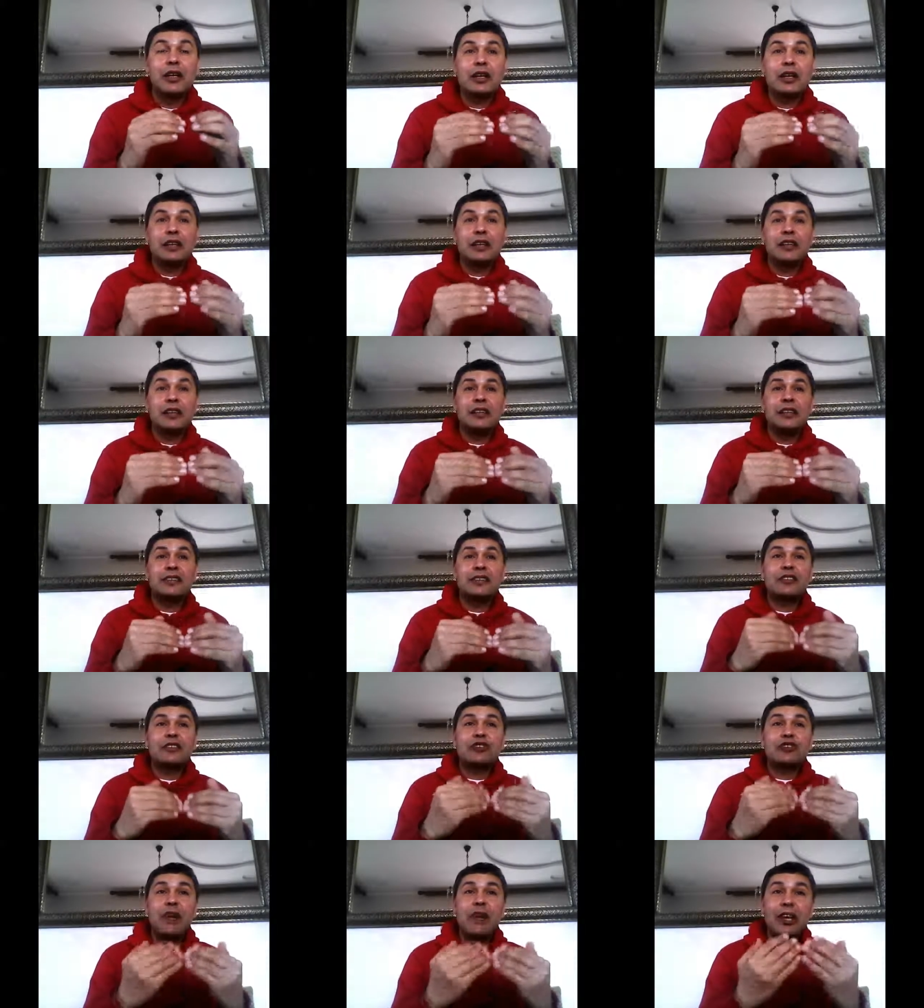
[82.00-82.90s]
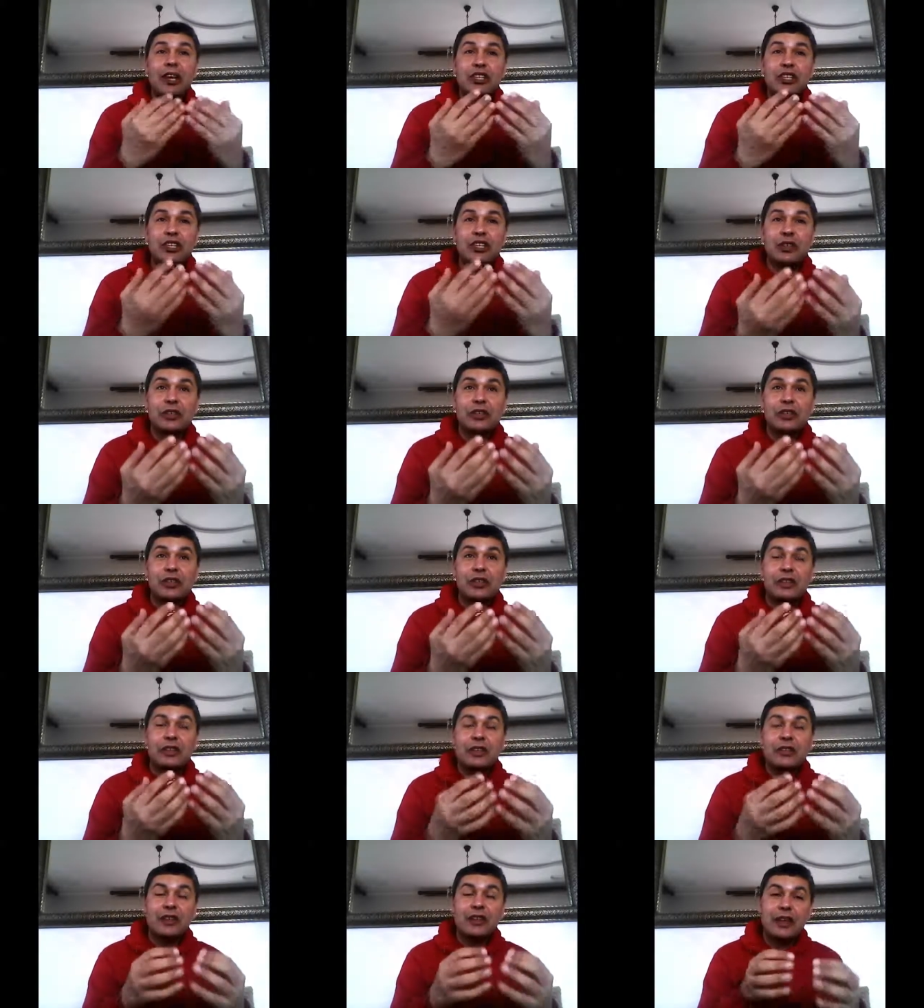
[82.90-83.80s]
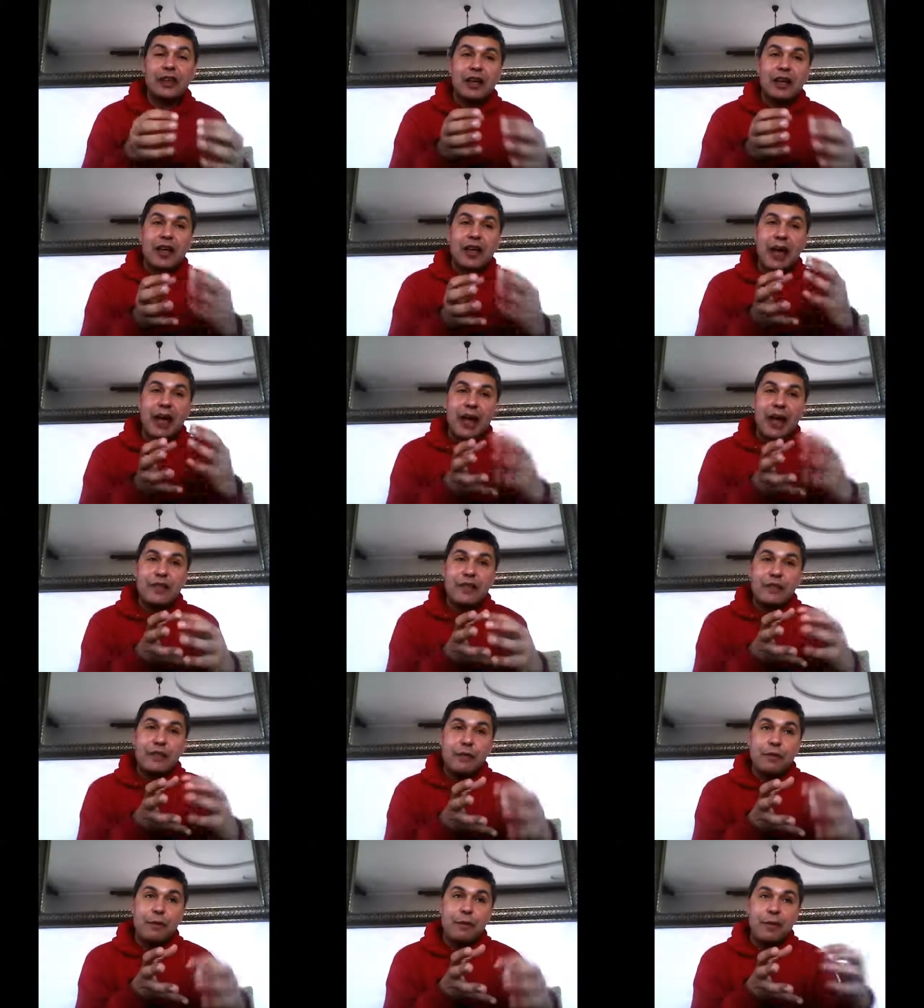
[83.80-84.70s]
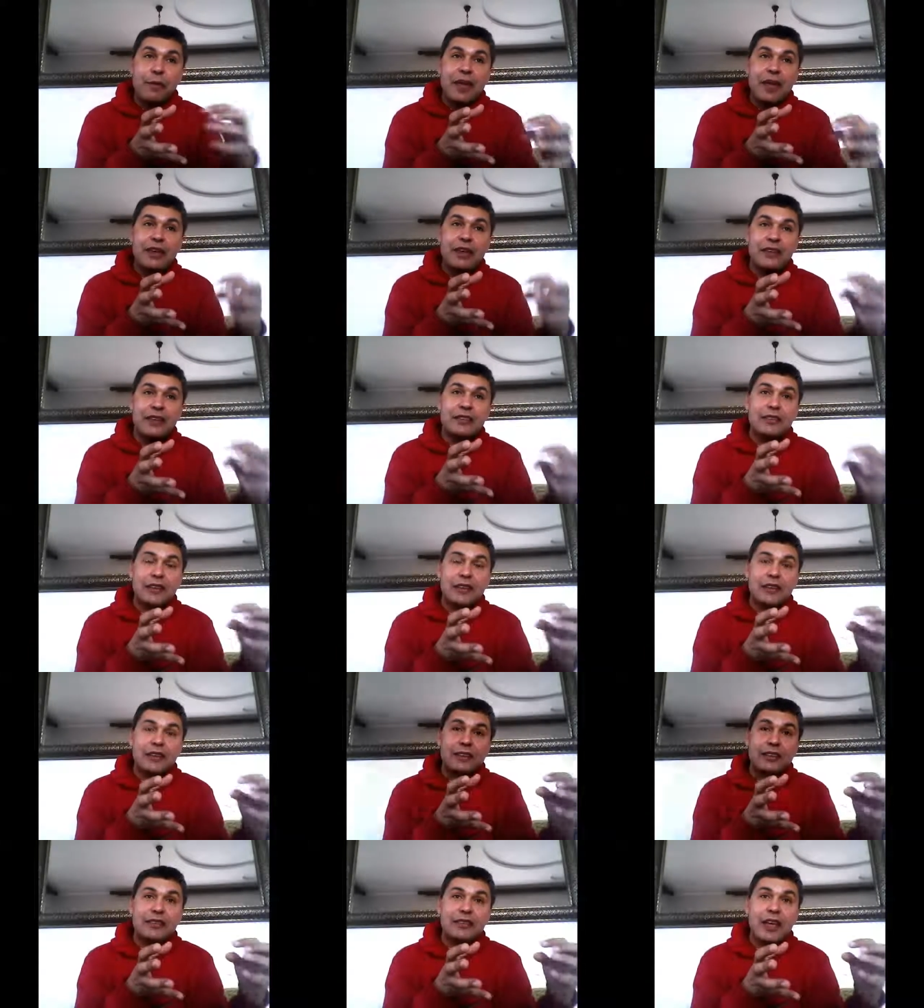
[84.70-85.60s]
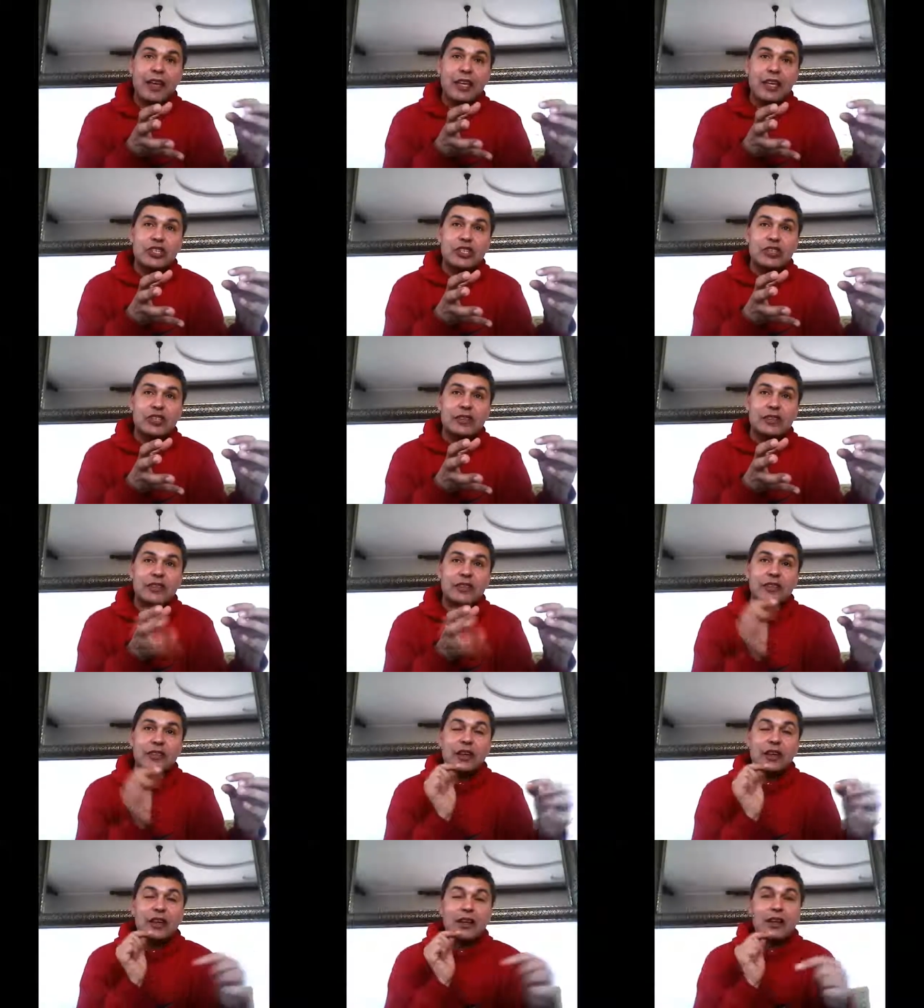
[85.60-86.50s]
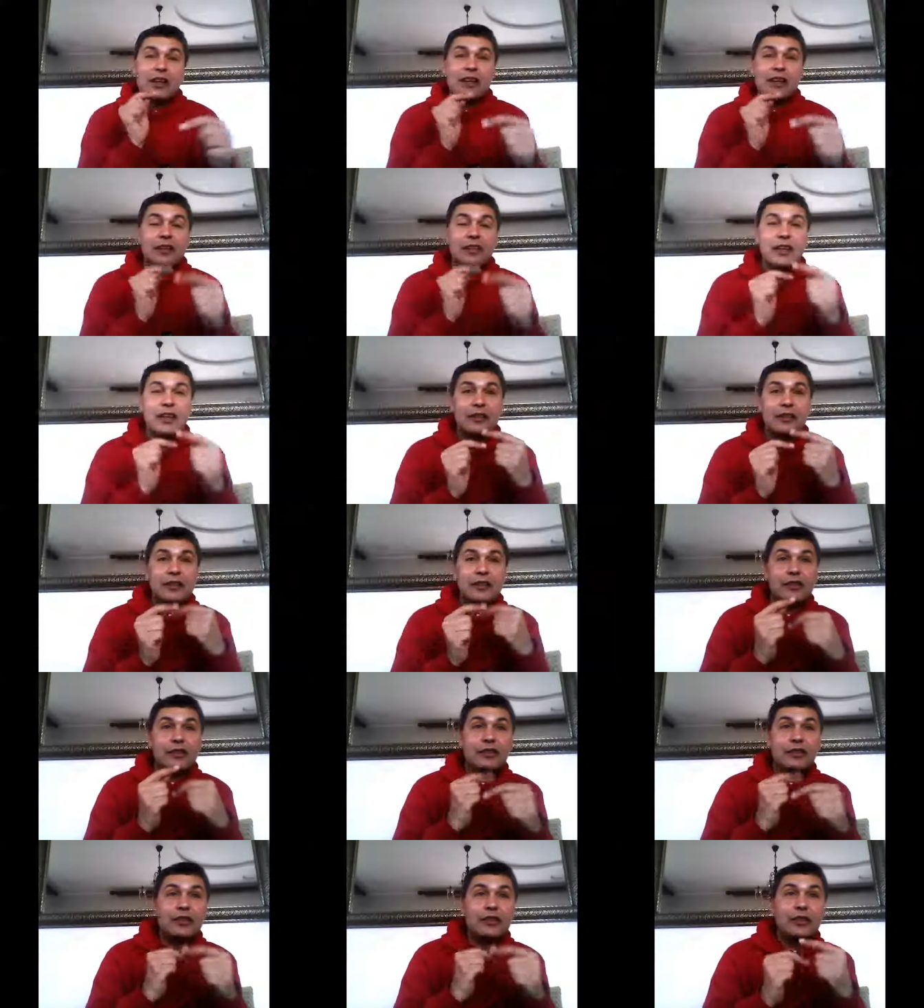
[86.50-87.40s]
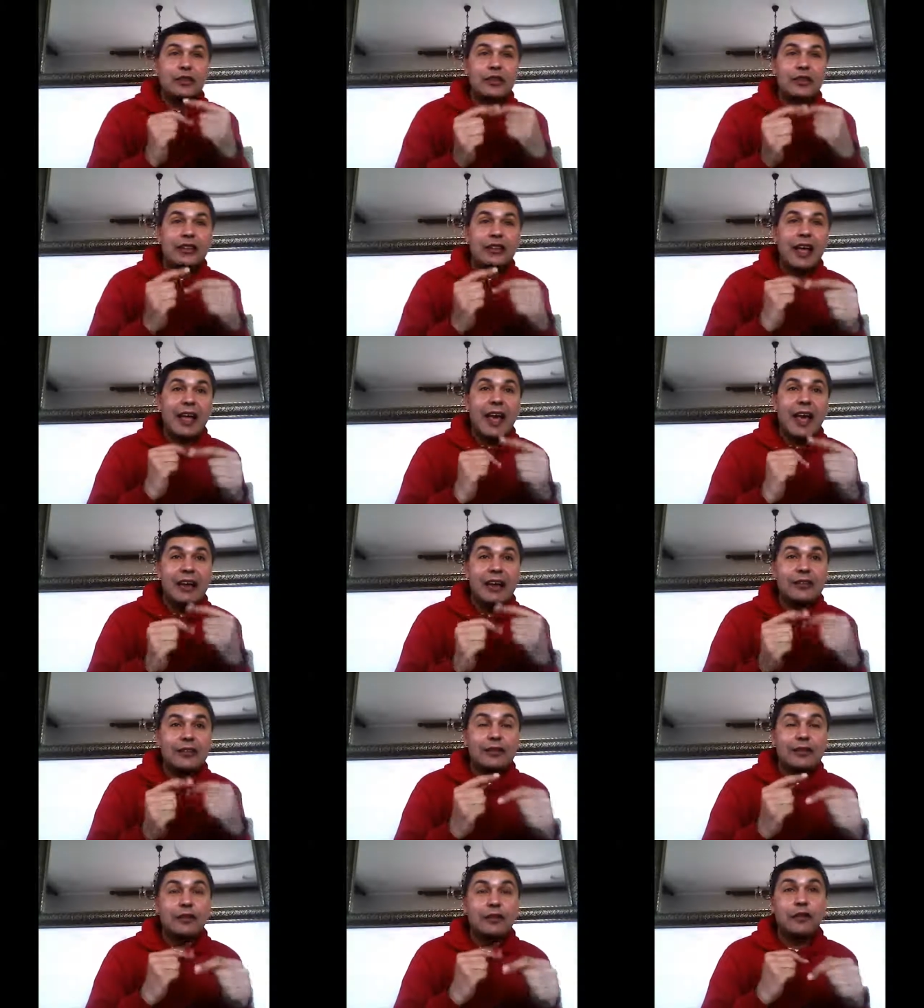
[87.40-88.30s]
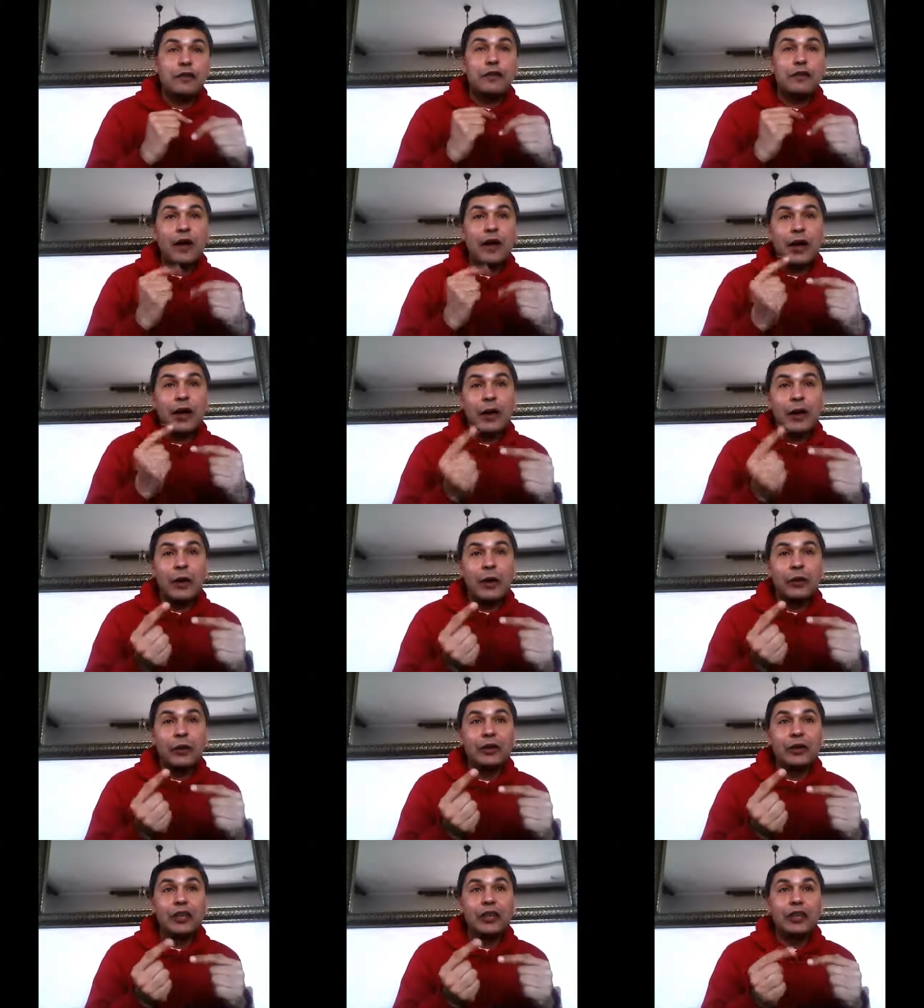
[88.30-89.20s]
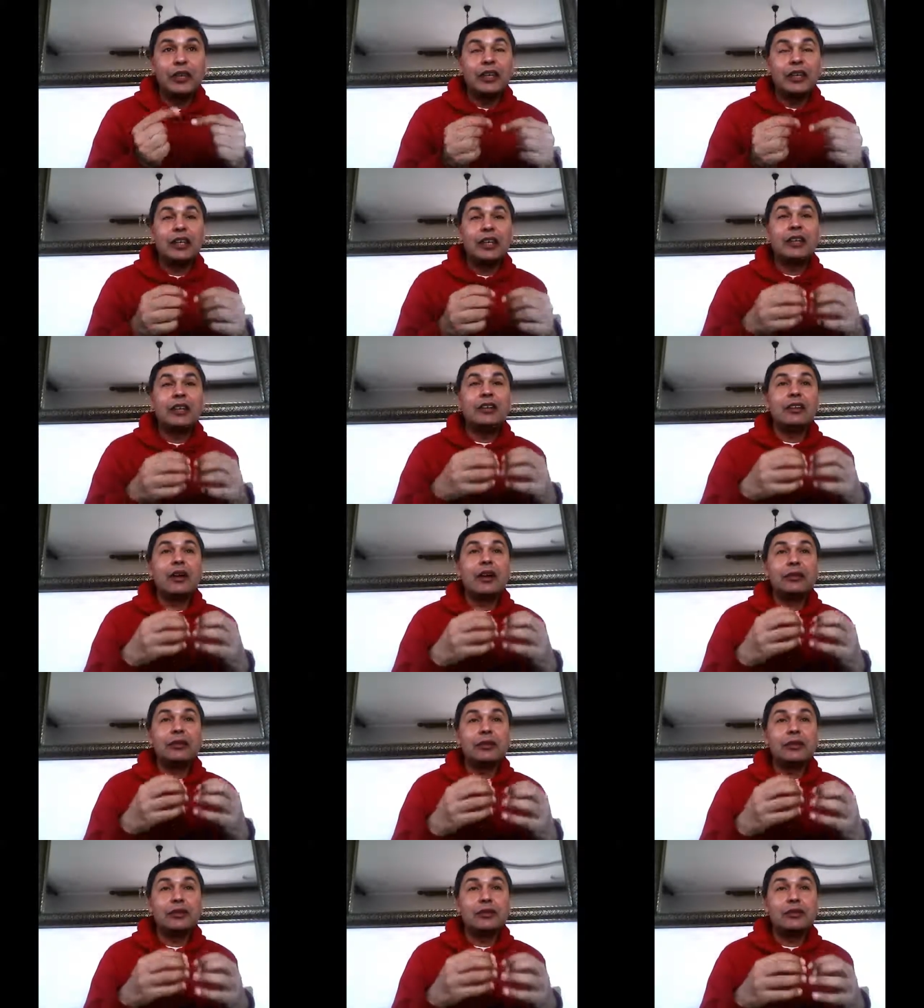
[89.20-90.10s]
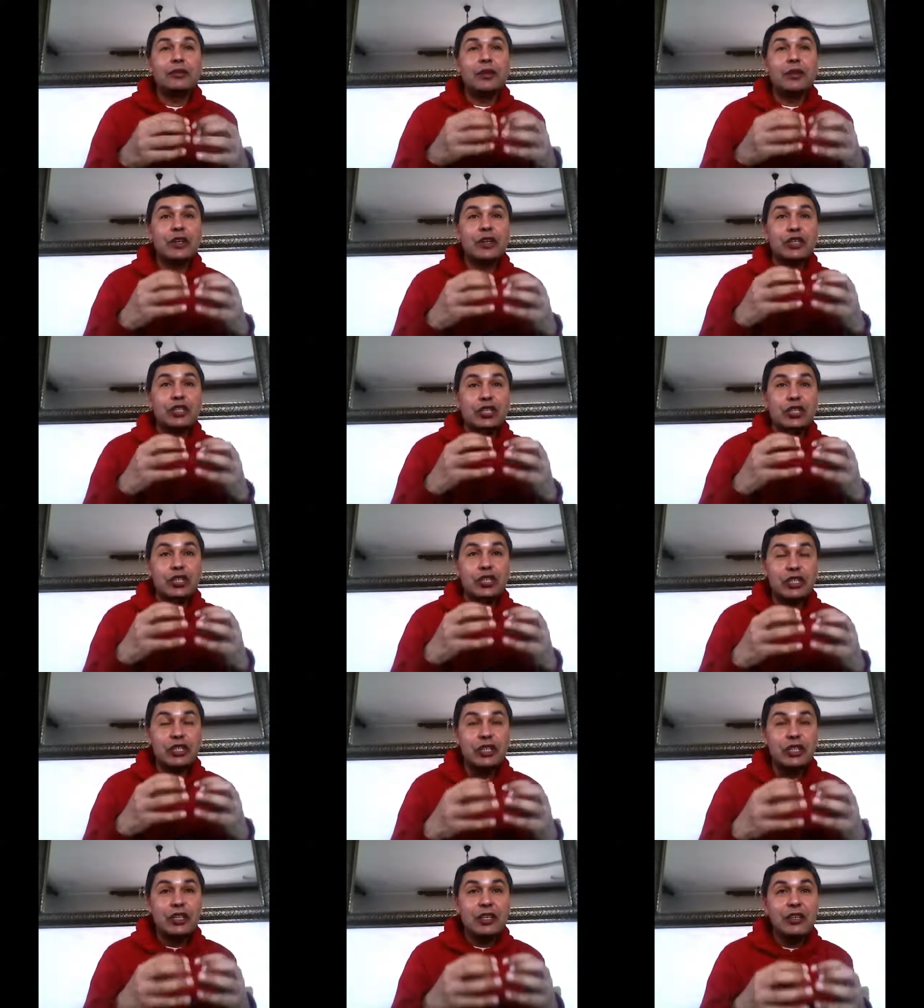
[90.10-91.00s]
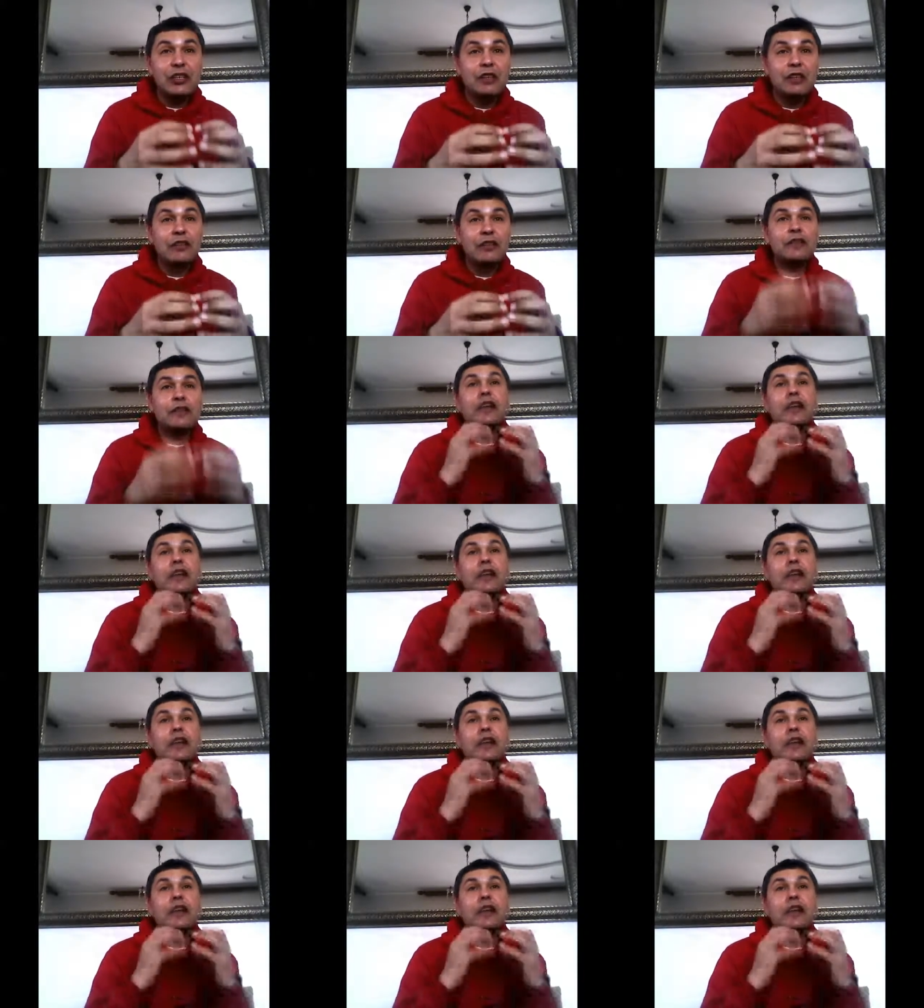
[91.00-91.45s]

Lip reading: the instructions and the basic stages that the student has to follow in order to achieve